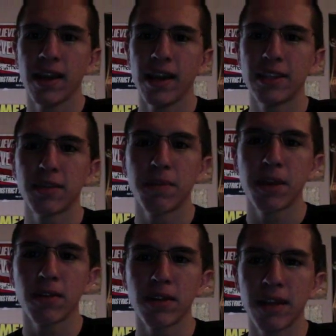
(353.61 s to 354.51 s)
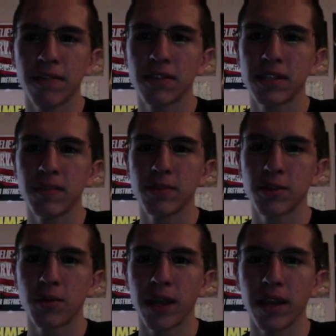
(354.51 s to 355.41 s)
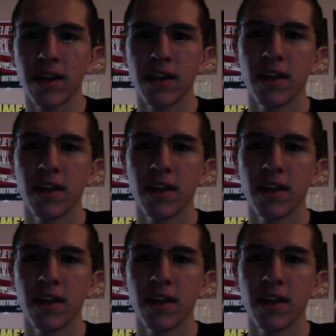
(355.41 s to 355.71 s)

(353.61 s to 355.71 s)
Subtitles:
Its appeal never seems to wane.